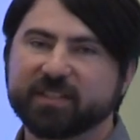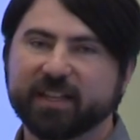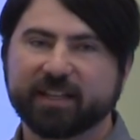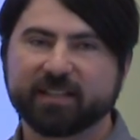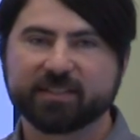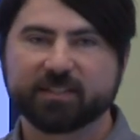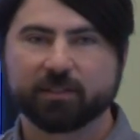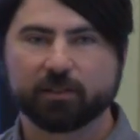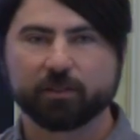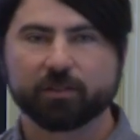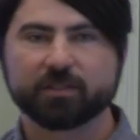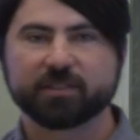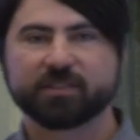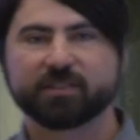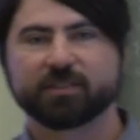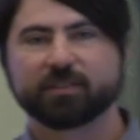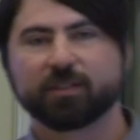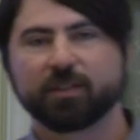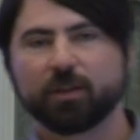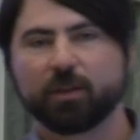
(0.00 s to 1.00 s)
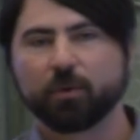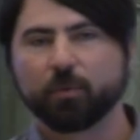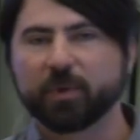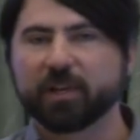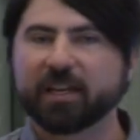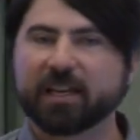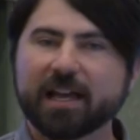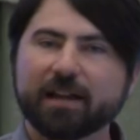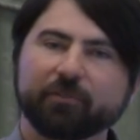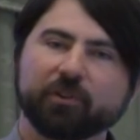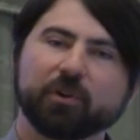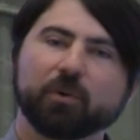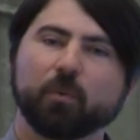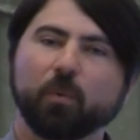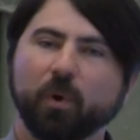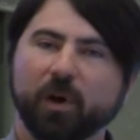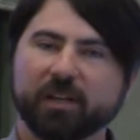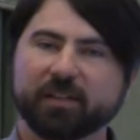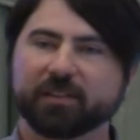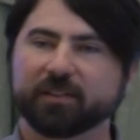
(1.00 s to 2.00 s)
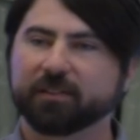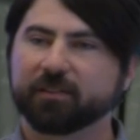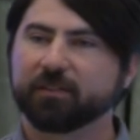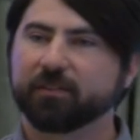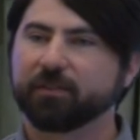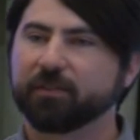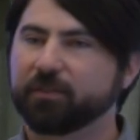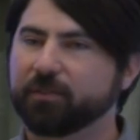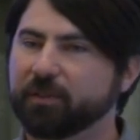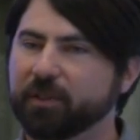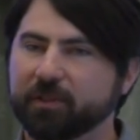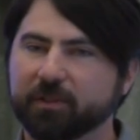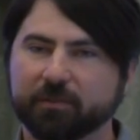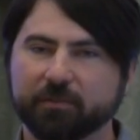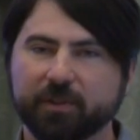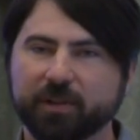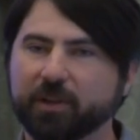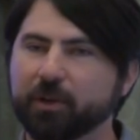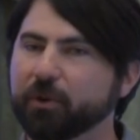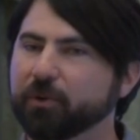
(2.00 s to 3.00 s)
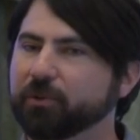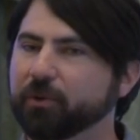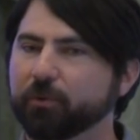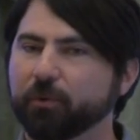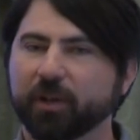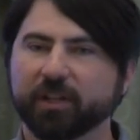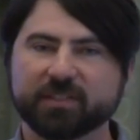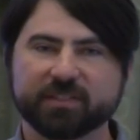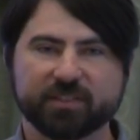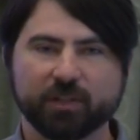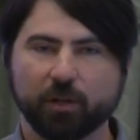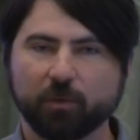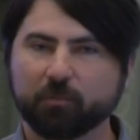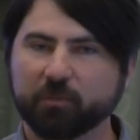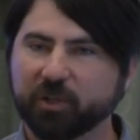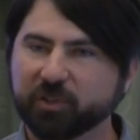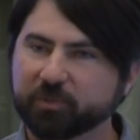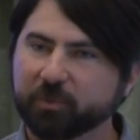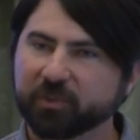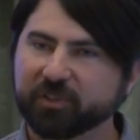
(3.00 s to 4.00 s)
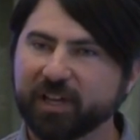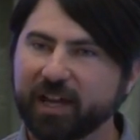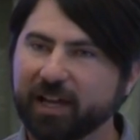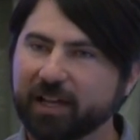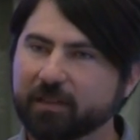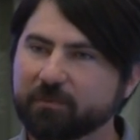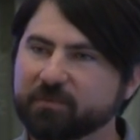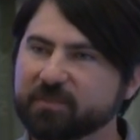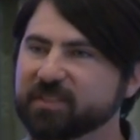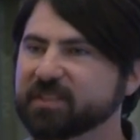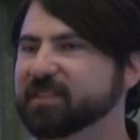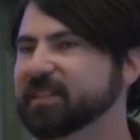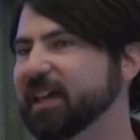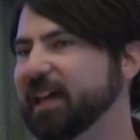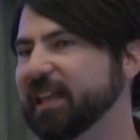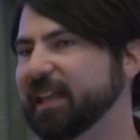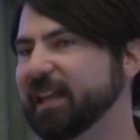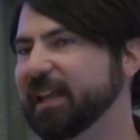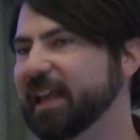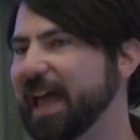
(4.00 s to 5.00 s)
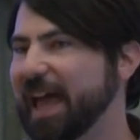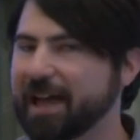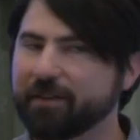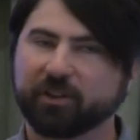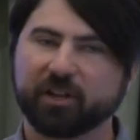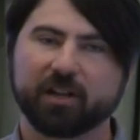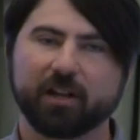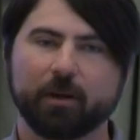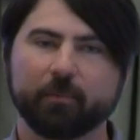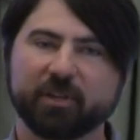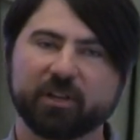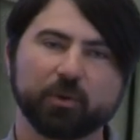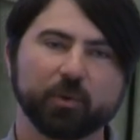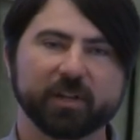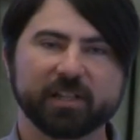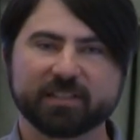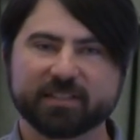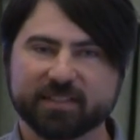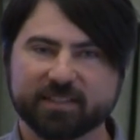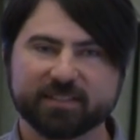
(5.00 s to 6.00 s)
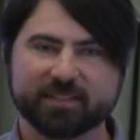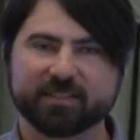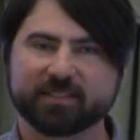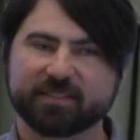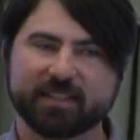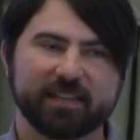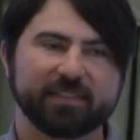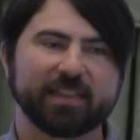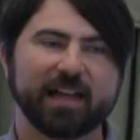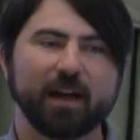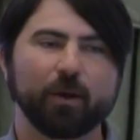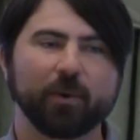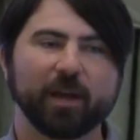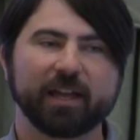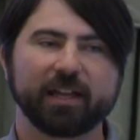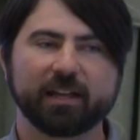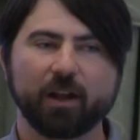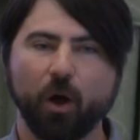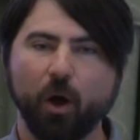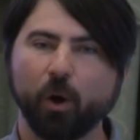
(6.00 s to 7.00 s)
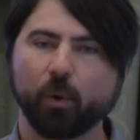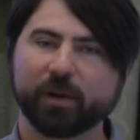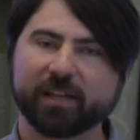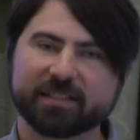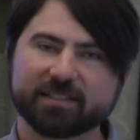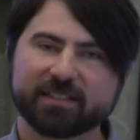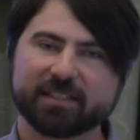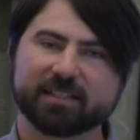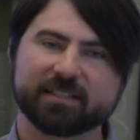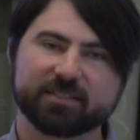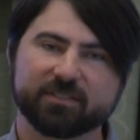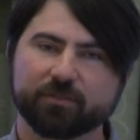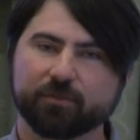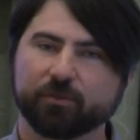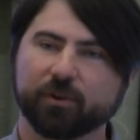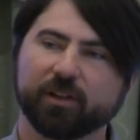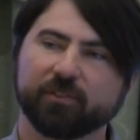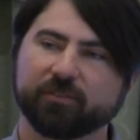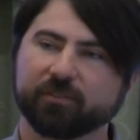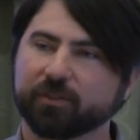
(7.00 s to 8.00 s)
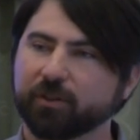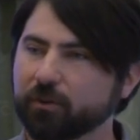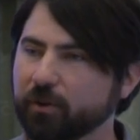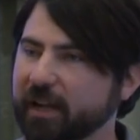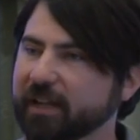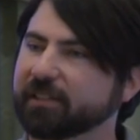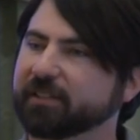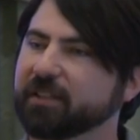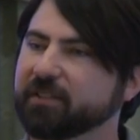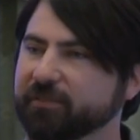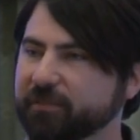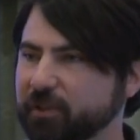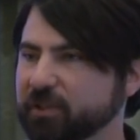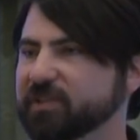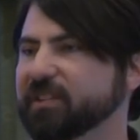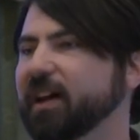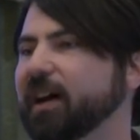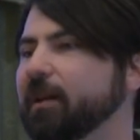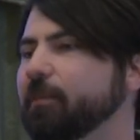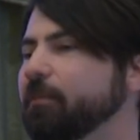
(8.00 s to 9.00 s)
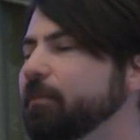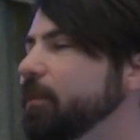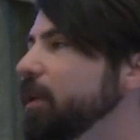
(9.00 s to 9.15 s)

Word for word: send us alerts. We never want the, the node to run salt multiple times and then have it come into a consistent state that way. It always needs to run correctly the first time.